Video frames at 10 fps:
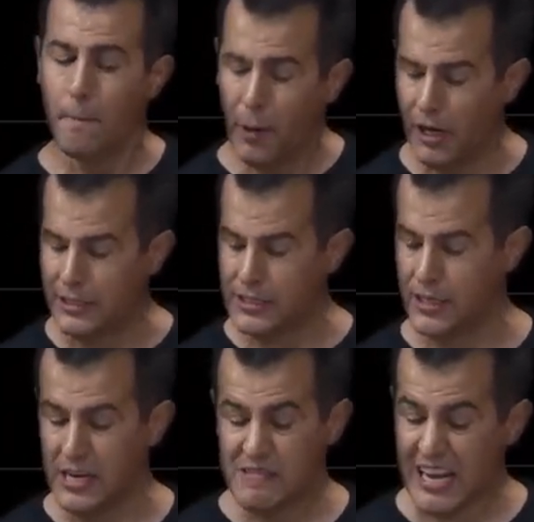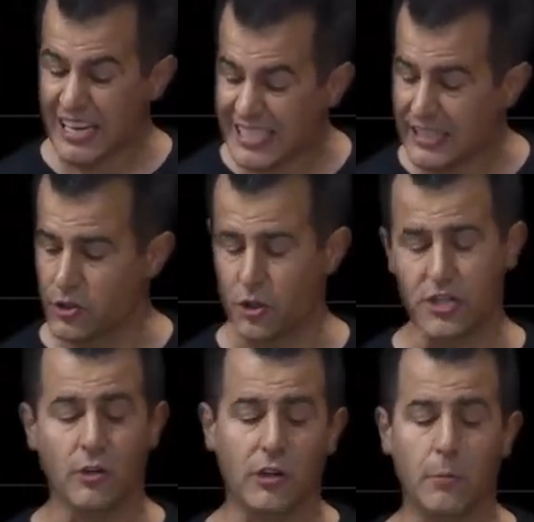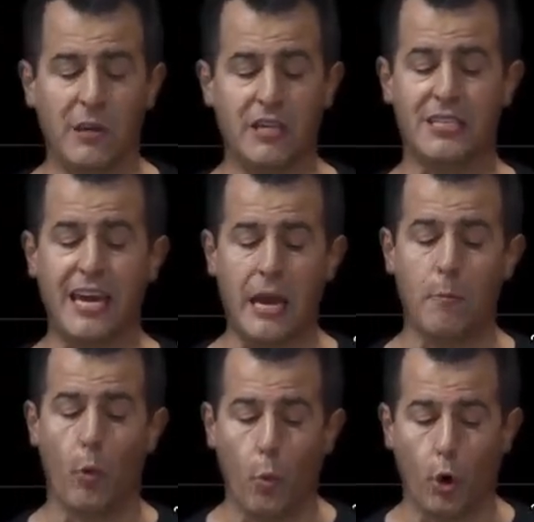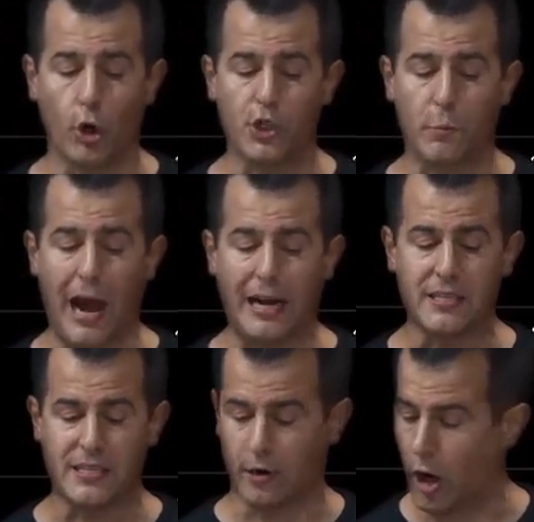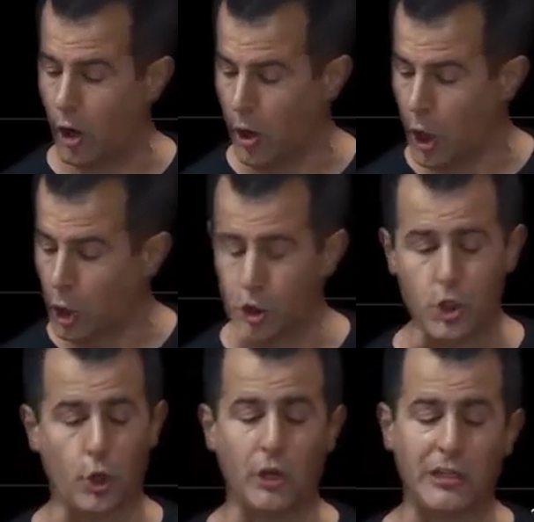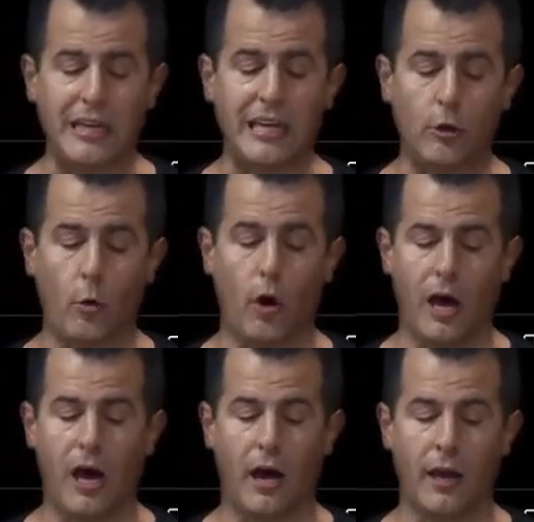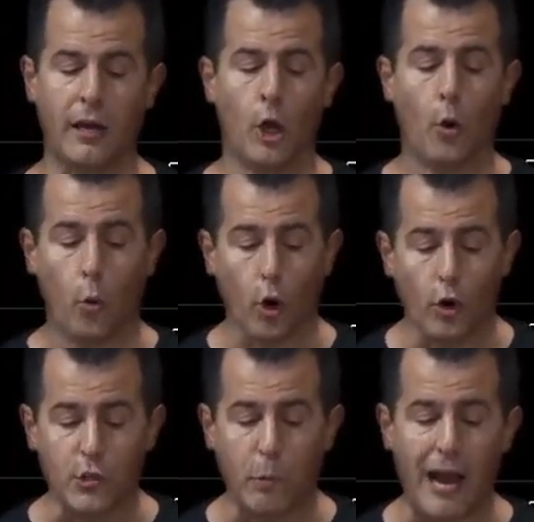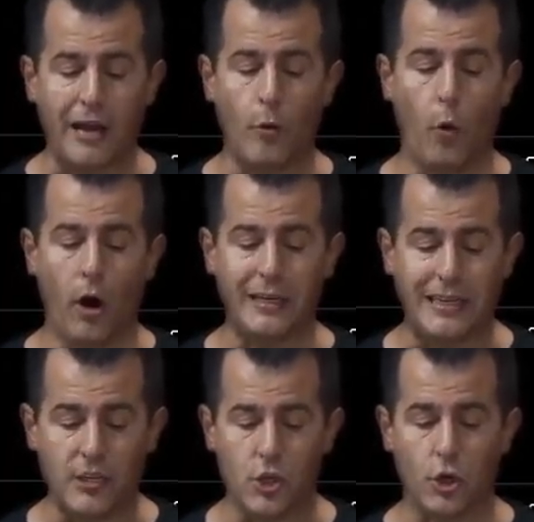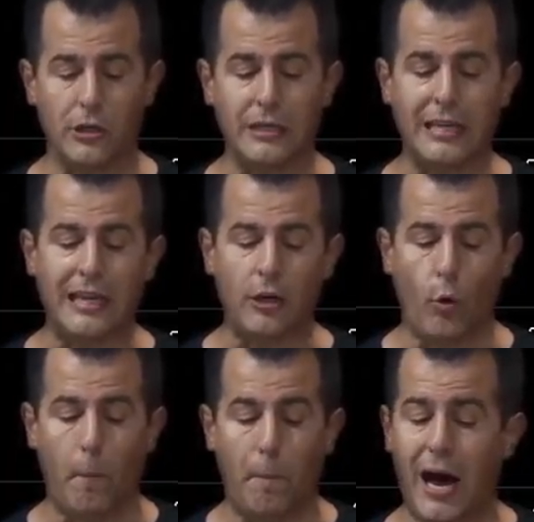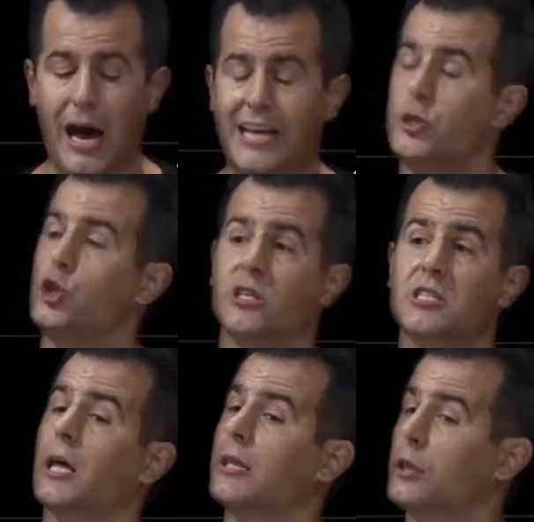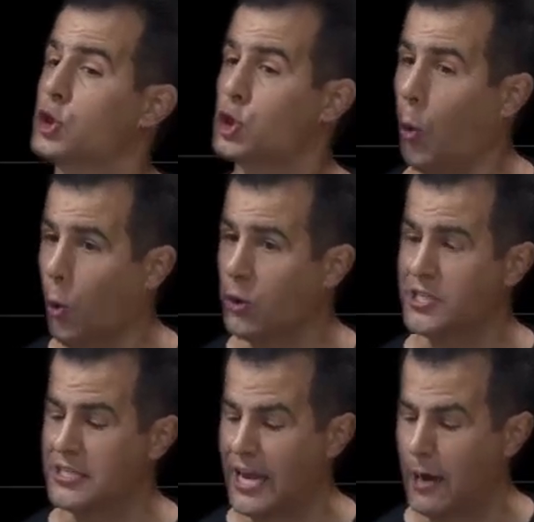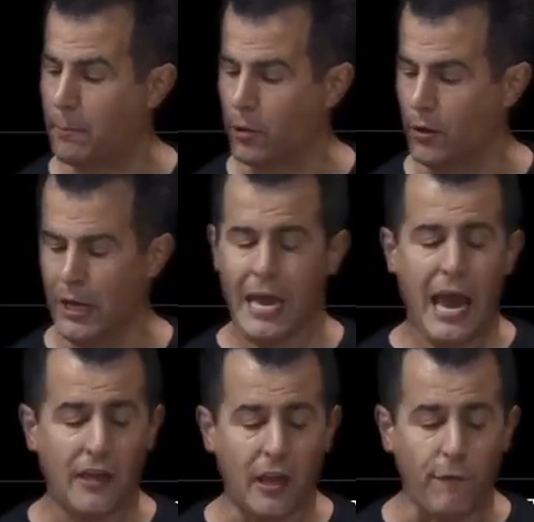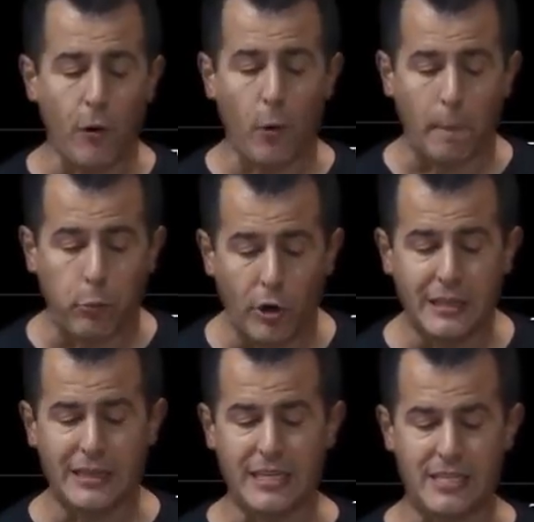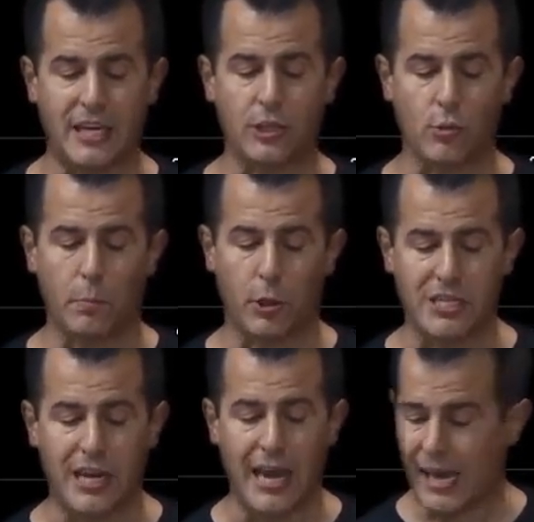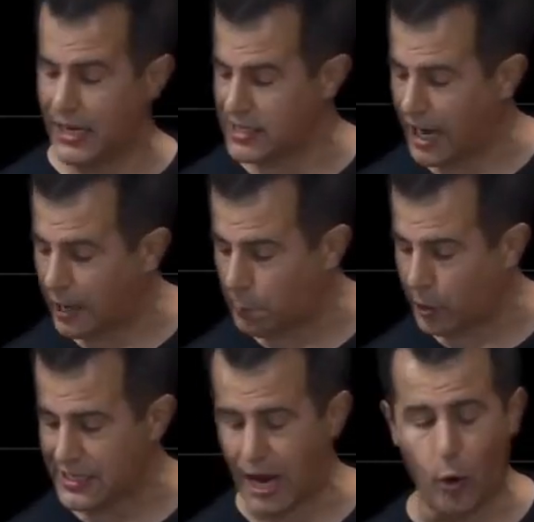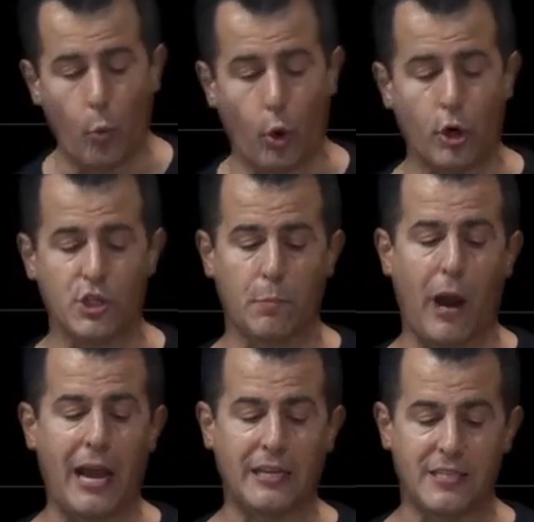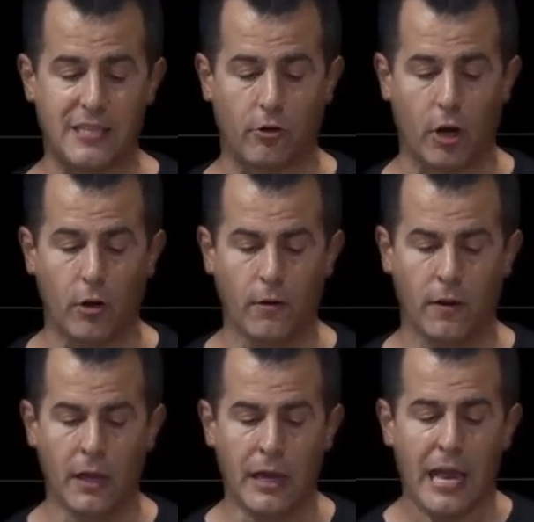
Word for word: But the ideas are still going to be the same. Words bracket 0 could certainly equal hi. Words bracket 1 can certainly equal bye, just like the scores example. And then if I want to print these things with percent %s, I can print out words bracket 0.